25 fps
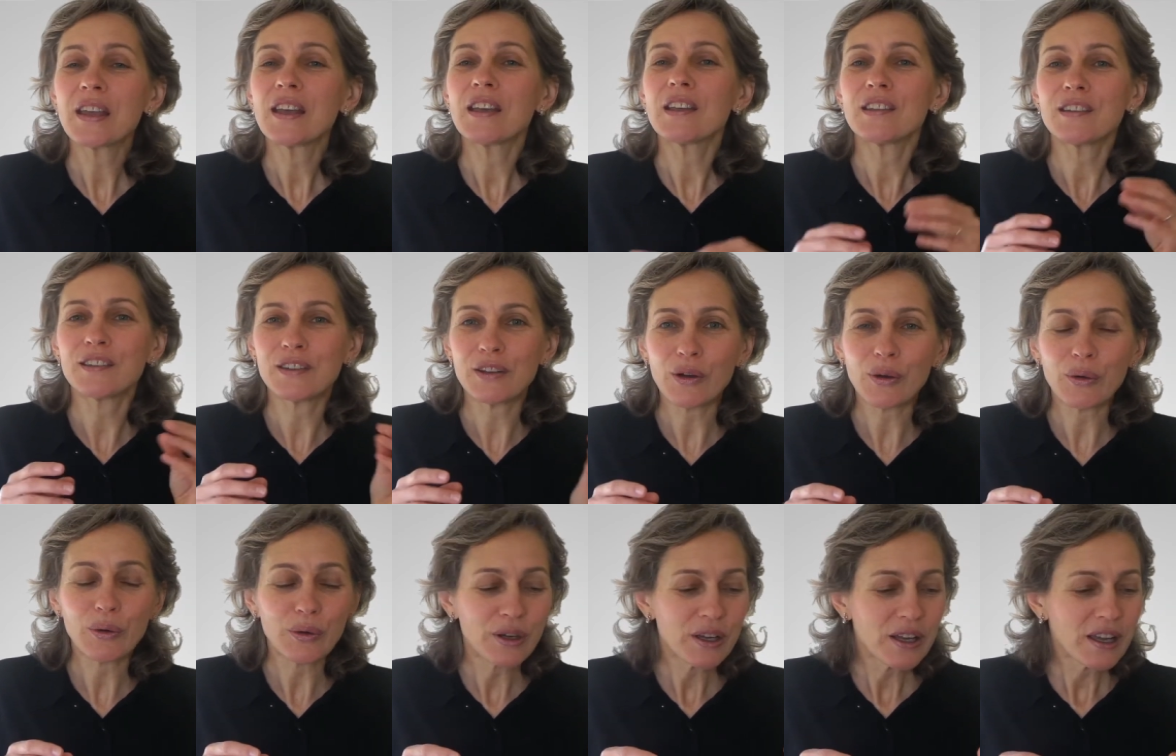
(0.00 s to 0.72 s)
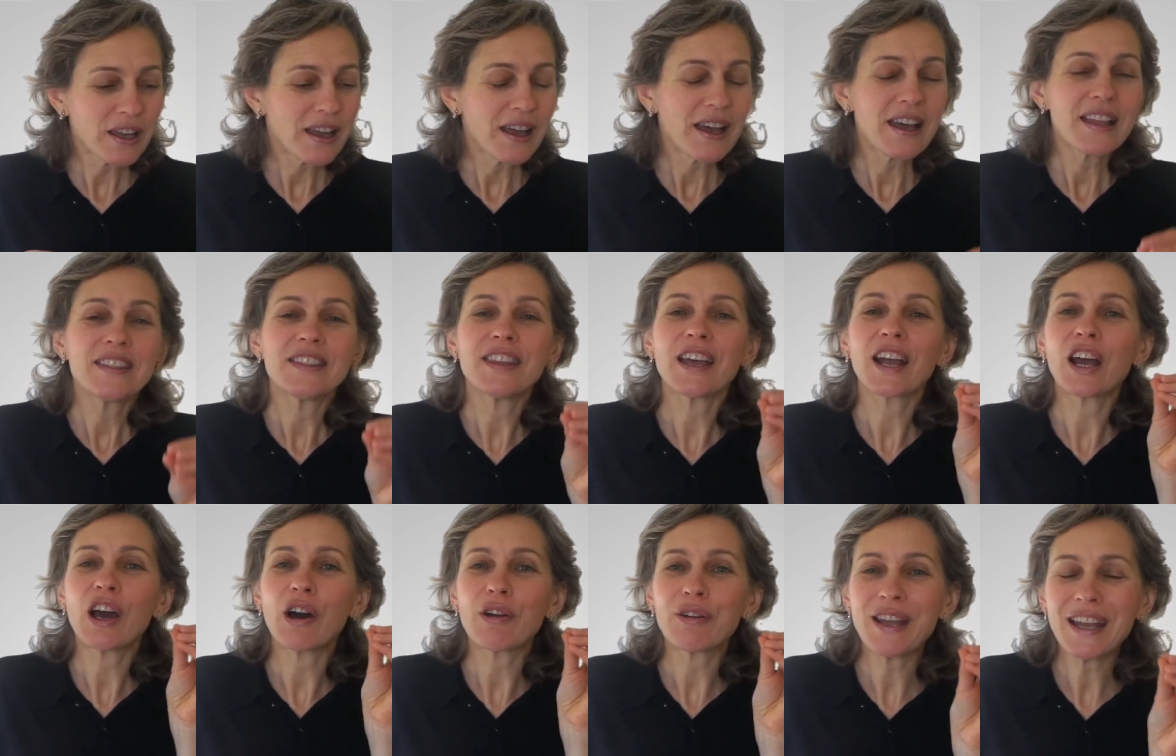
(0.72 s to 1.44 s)
So the
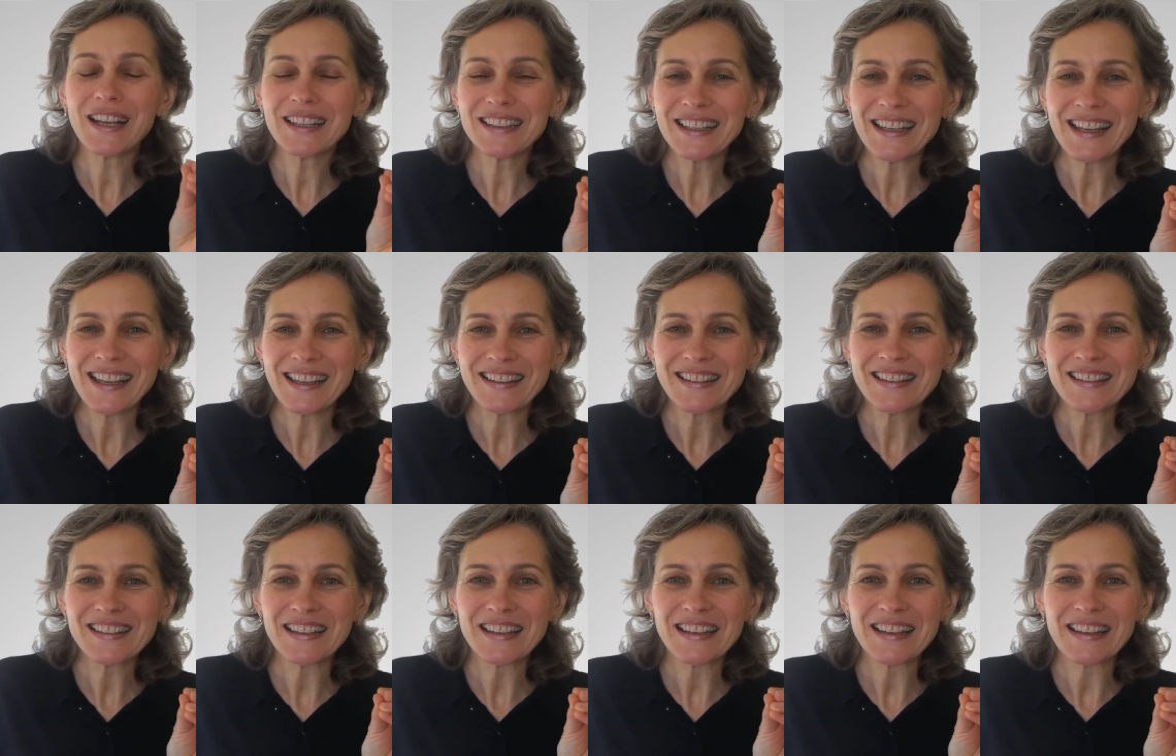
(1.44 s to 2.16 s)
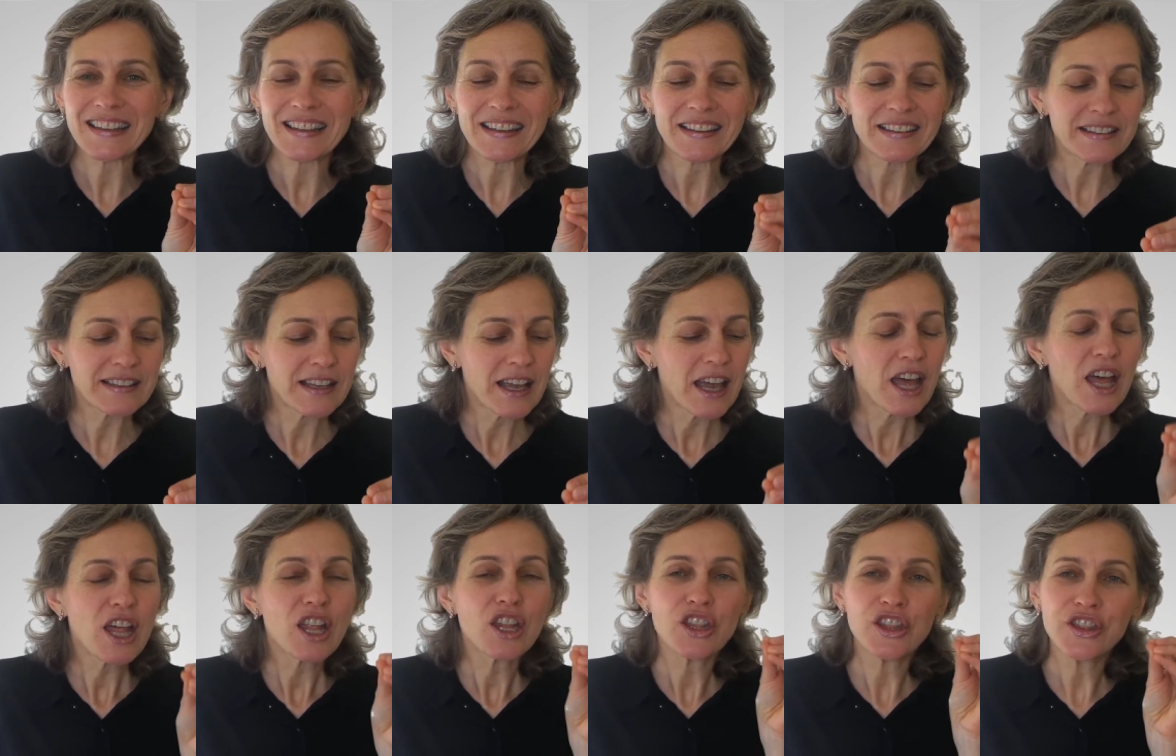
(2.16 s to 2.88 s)
correct answer is
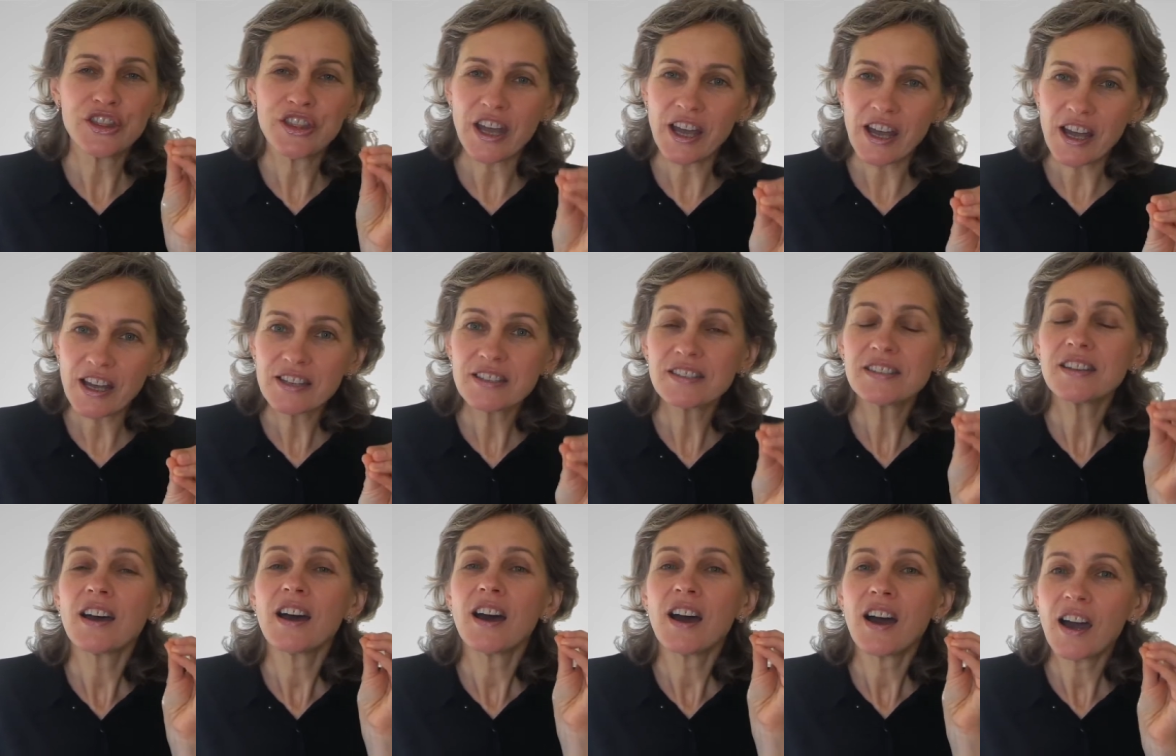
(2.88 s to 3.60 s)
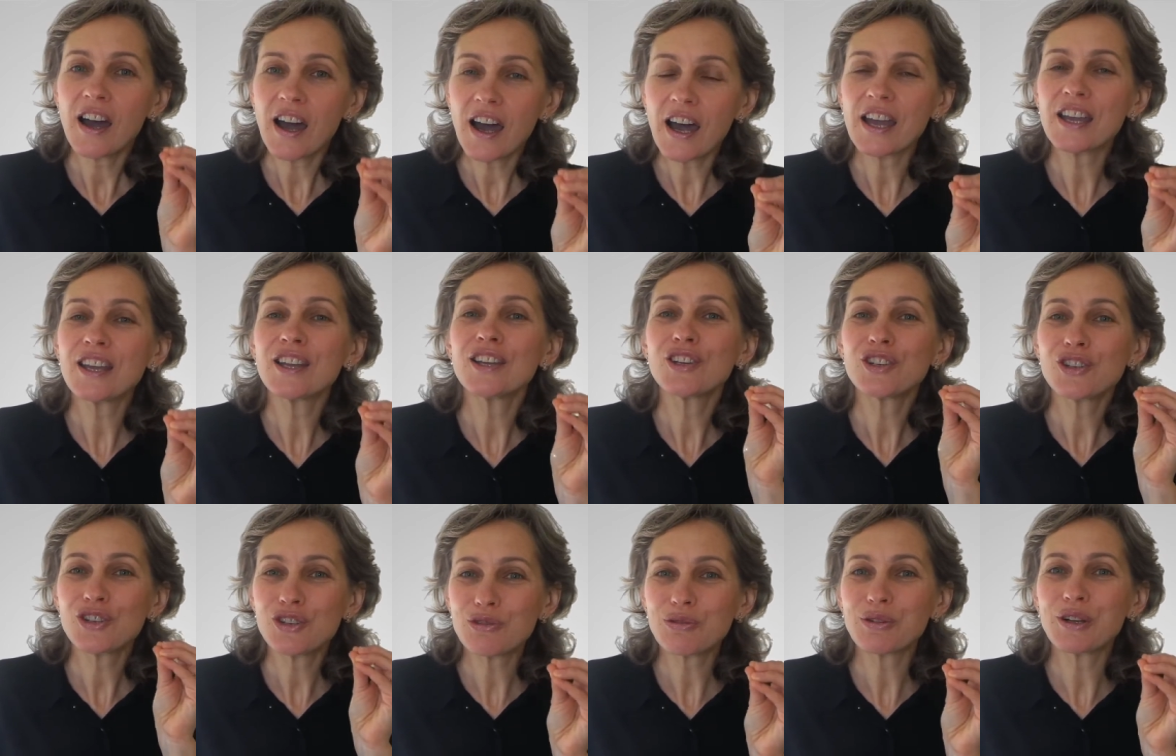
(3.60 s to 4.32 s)
does high
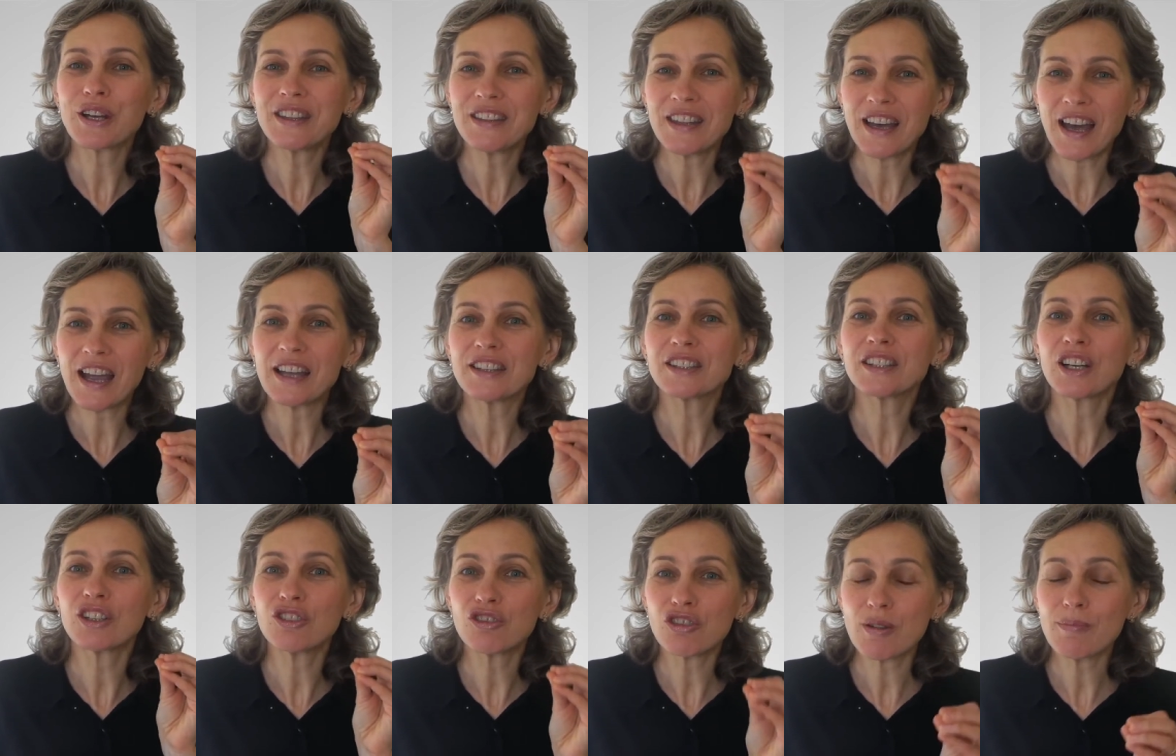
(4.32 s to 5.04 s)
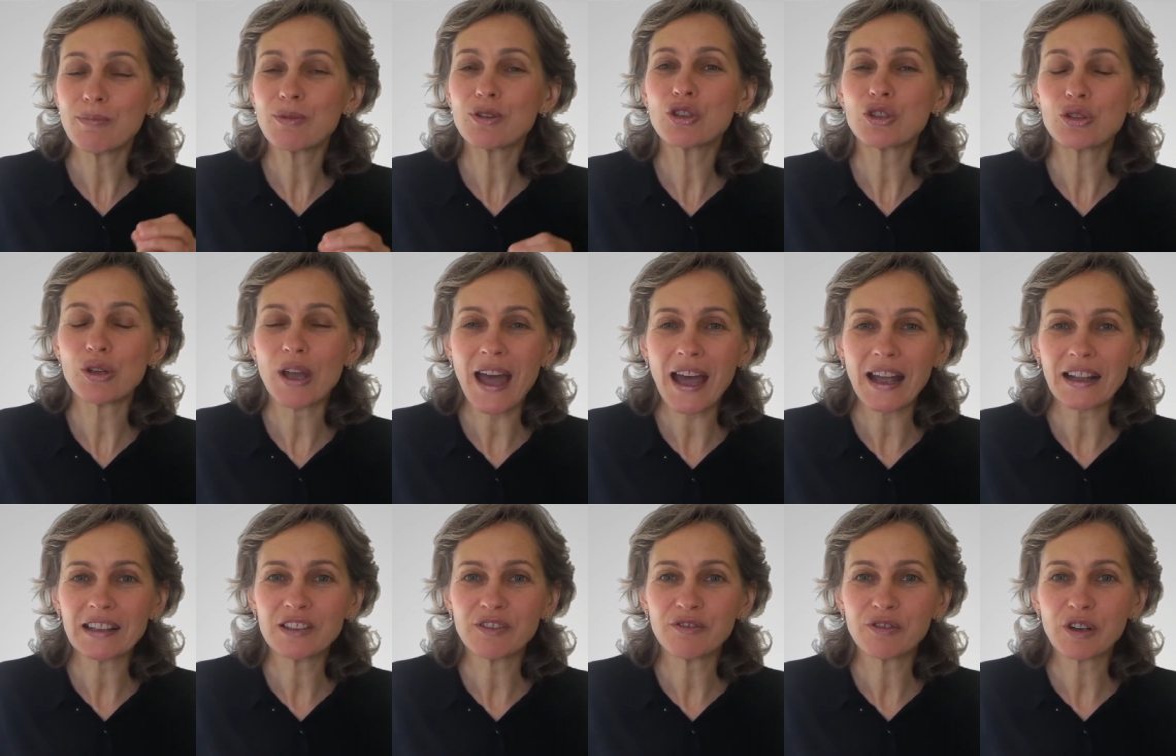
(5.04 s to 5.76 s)
sugar diet contributes to
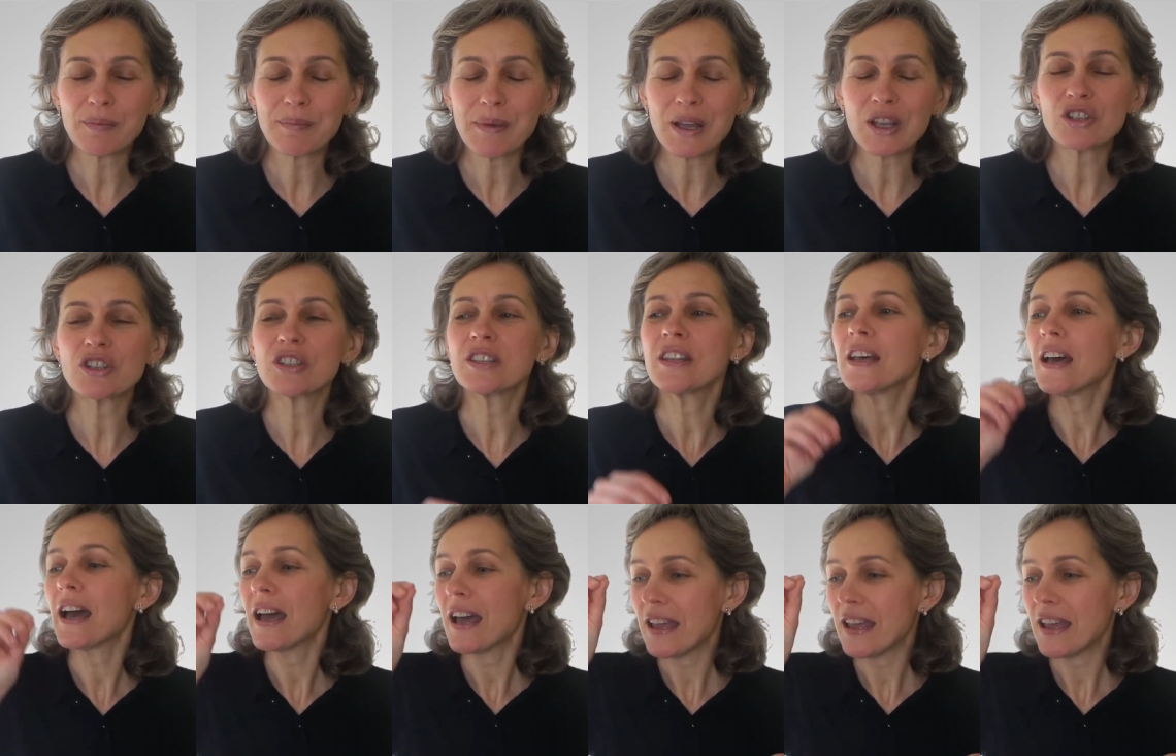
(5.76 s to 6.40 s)
acne formation?